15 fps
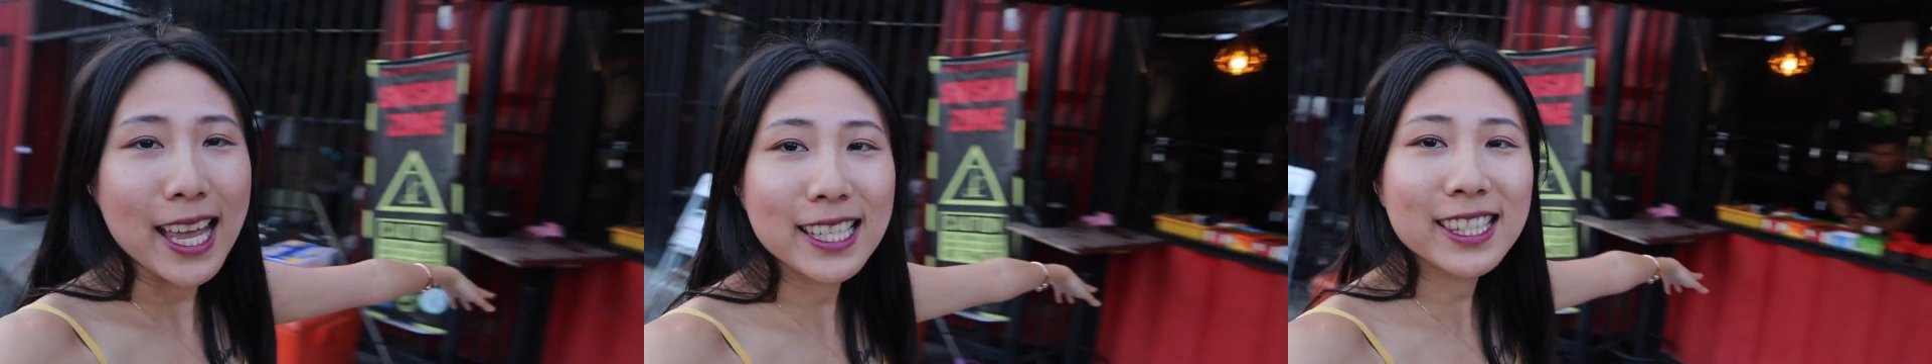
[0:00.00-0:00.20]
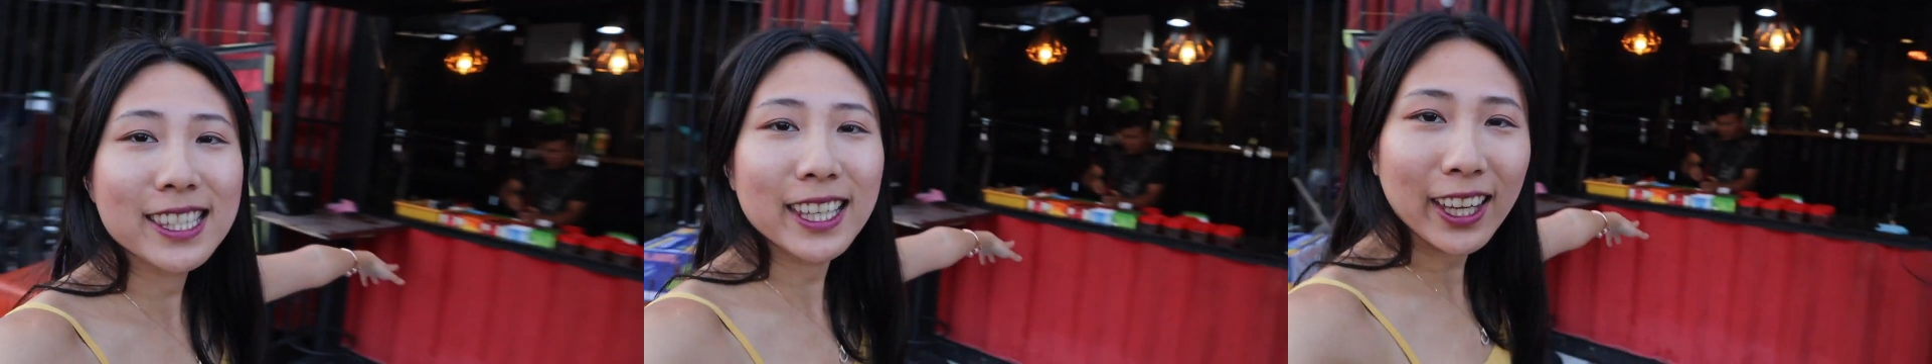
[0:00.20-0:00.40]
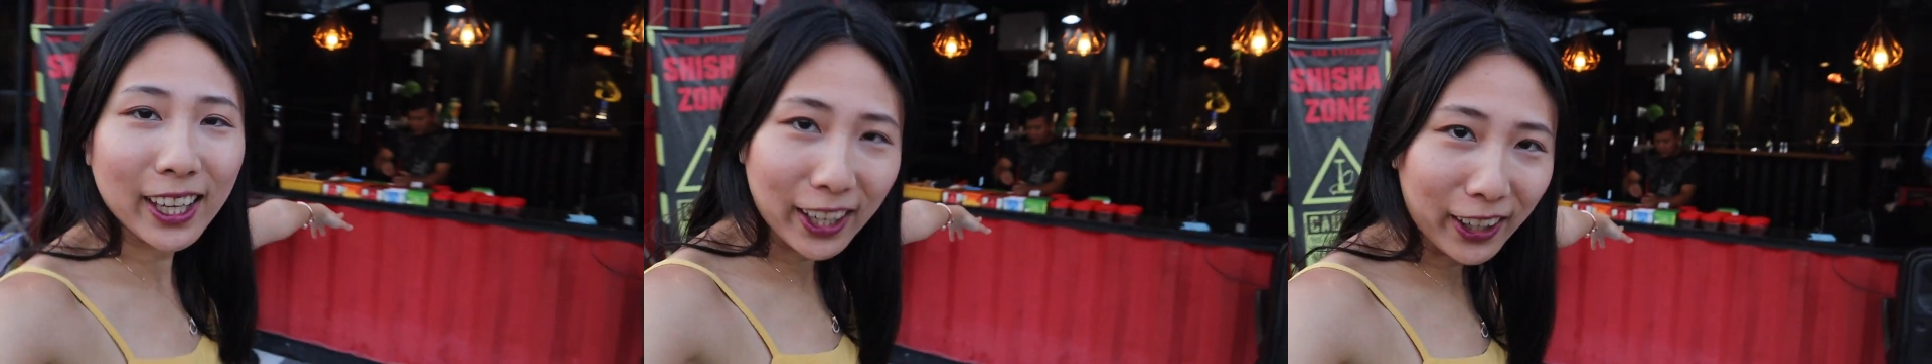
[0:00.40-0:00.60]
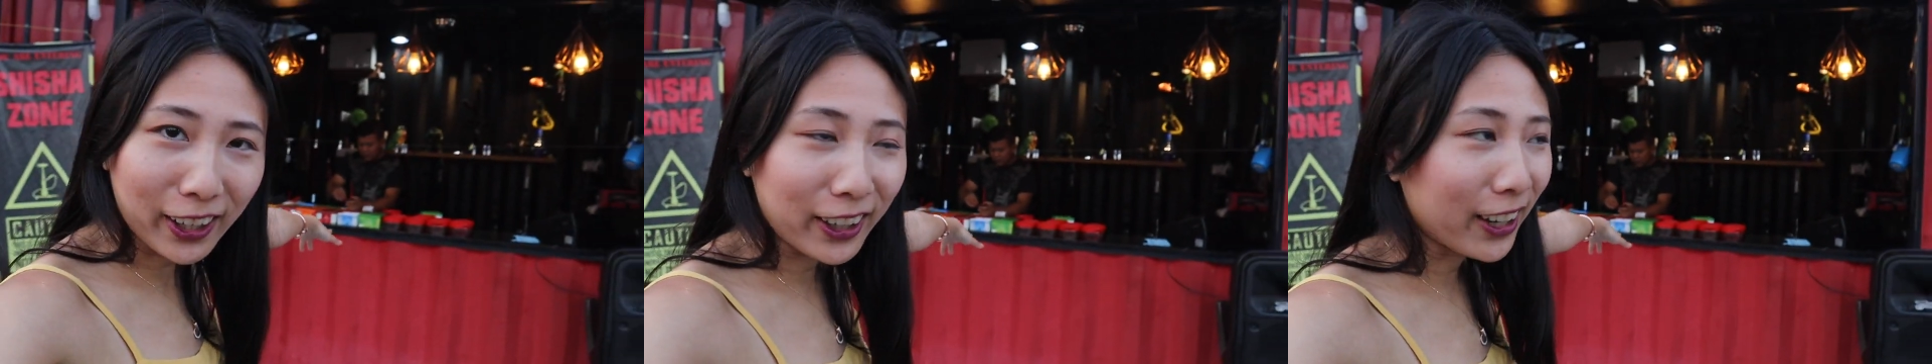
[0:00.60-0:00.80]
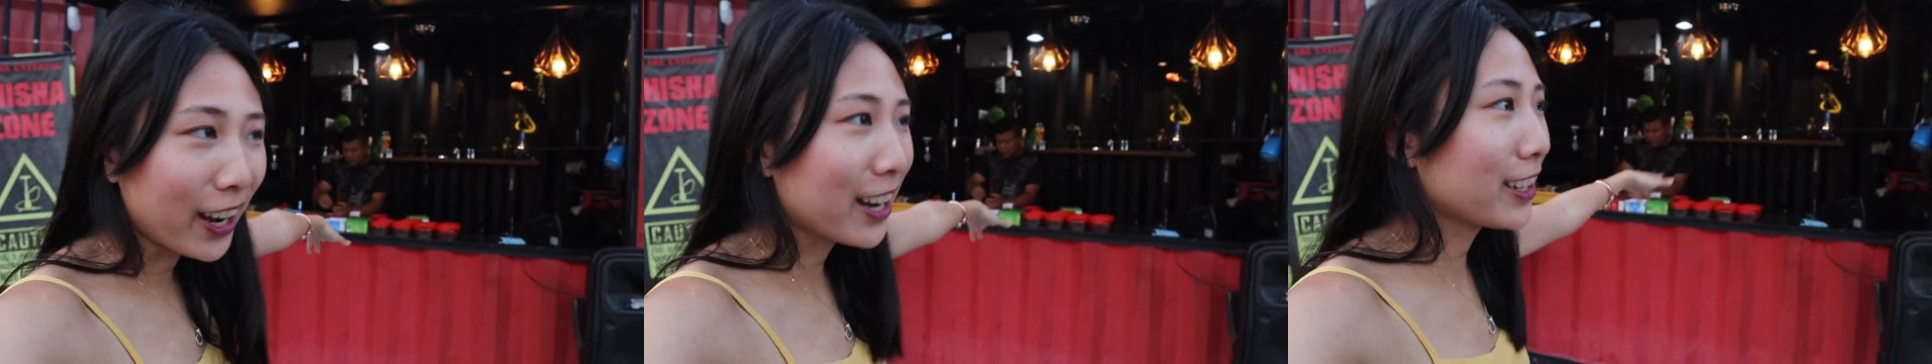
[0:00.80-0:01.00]
is
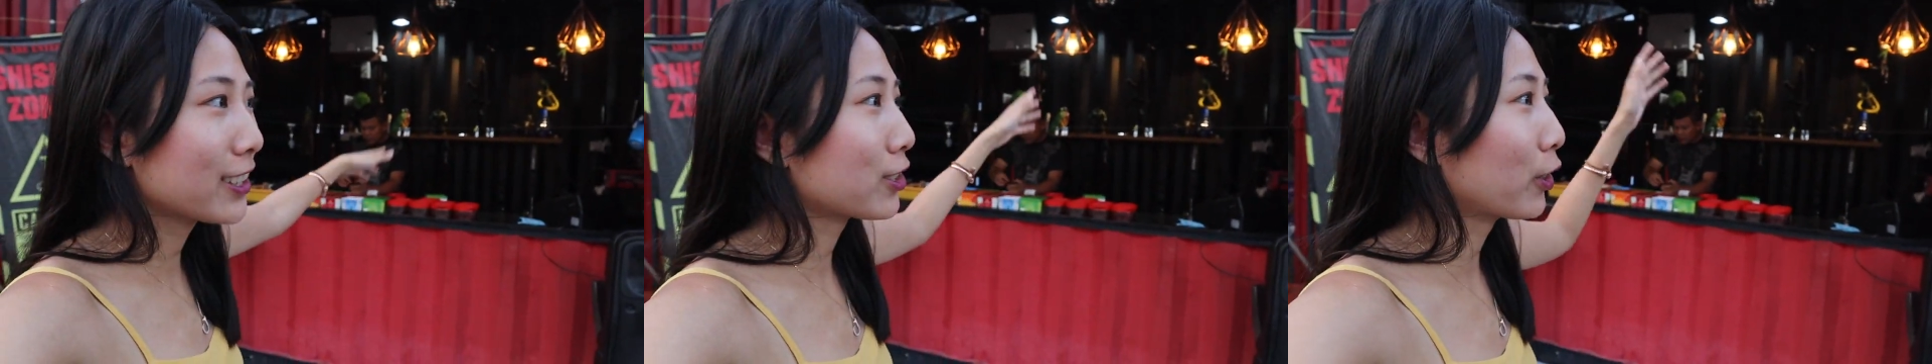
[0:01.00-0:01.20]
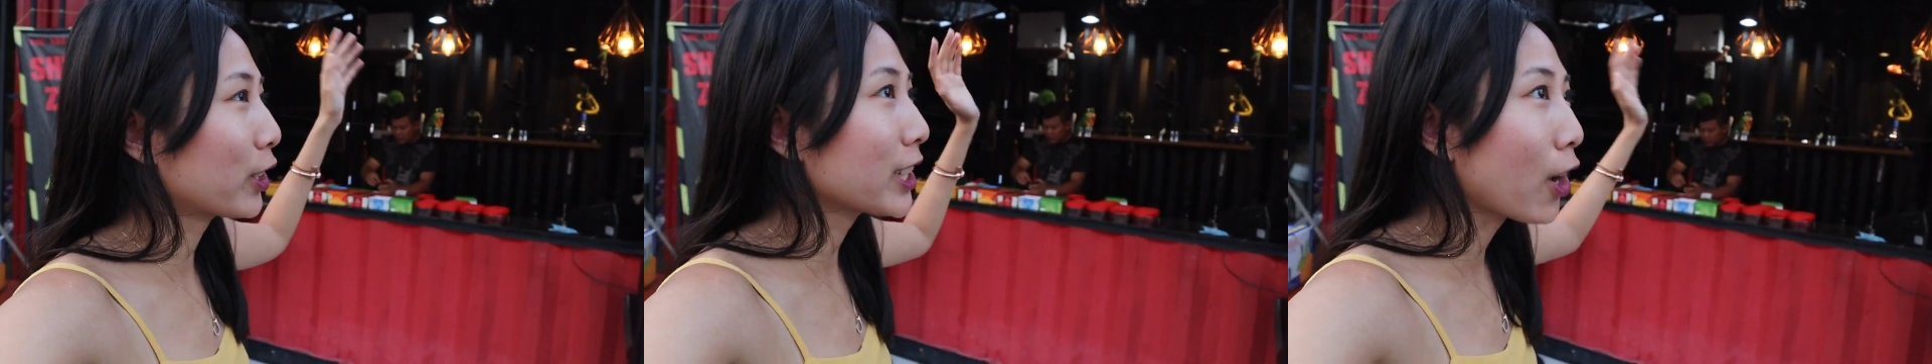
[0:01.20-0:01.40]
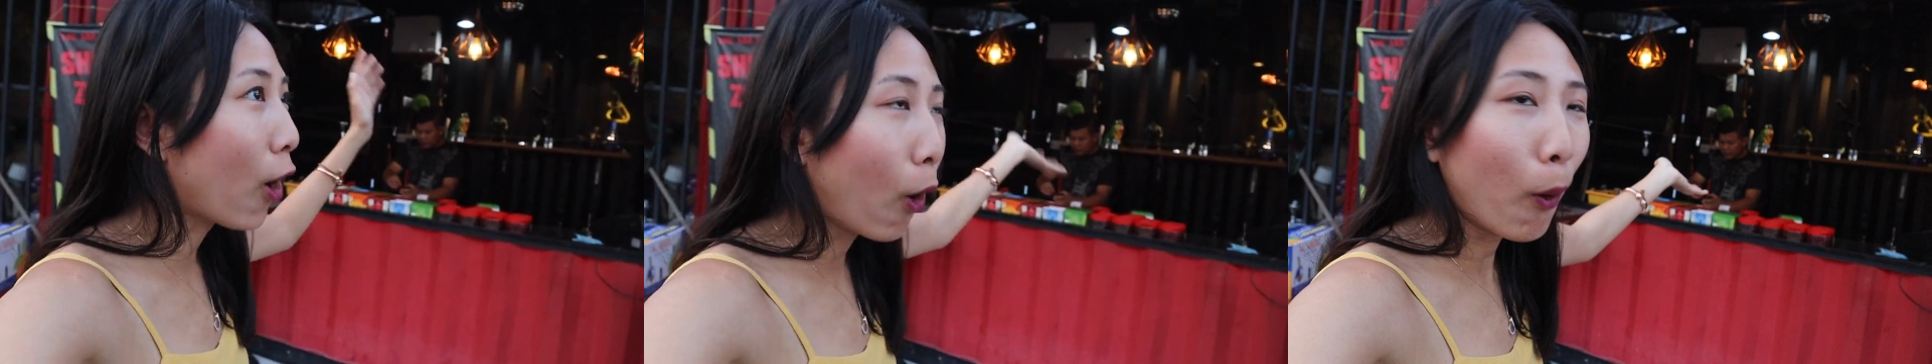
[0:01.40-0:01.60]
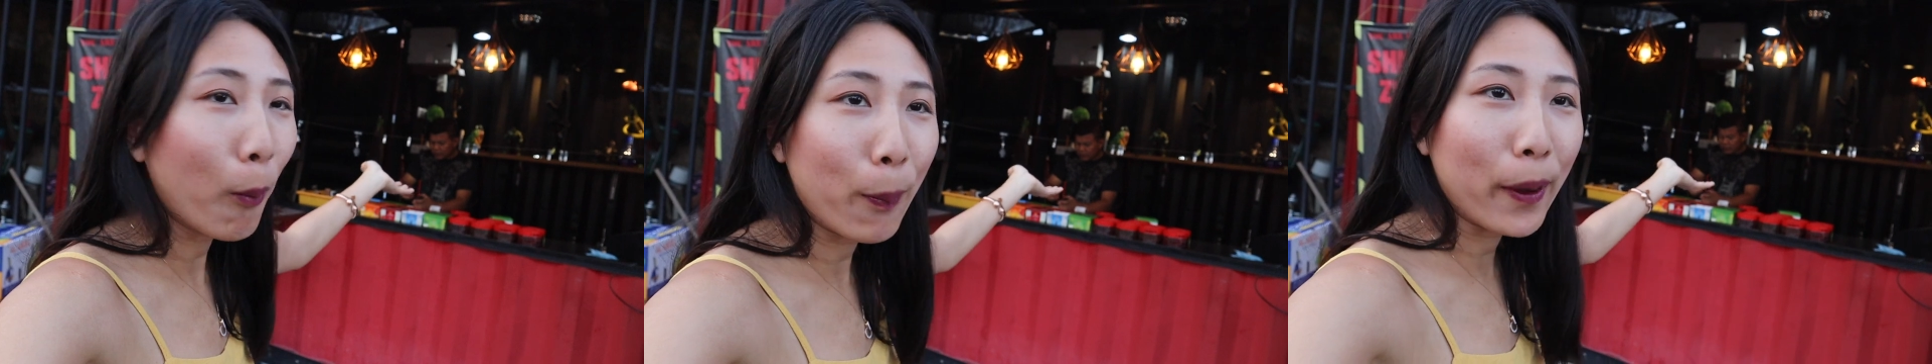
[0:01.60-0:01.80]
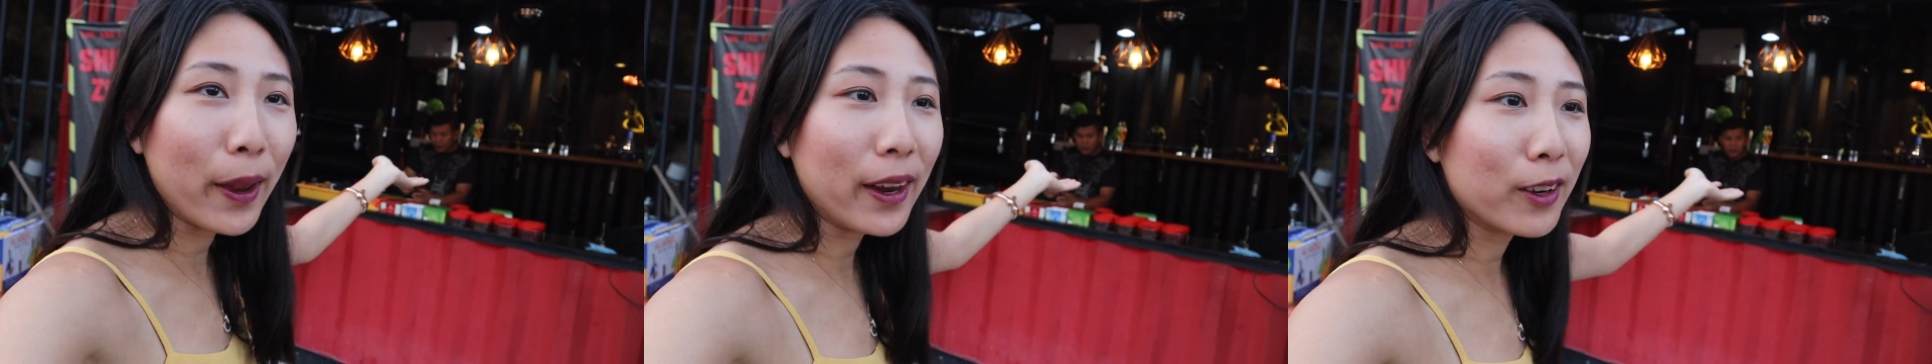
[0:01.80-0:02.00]
here and it's already
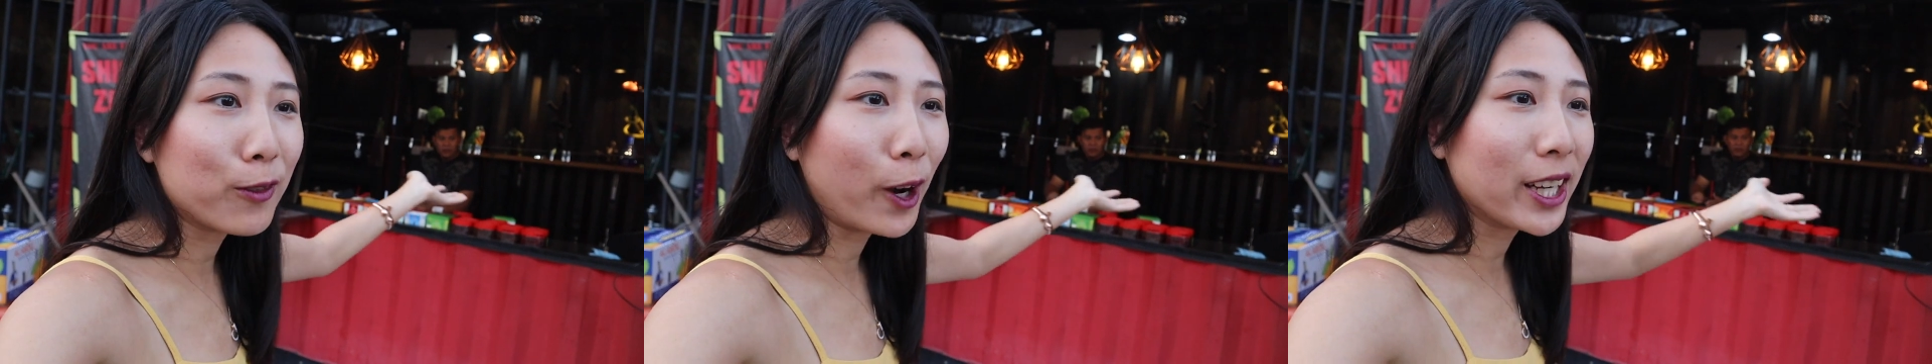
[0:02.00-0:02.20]
open.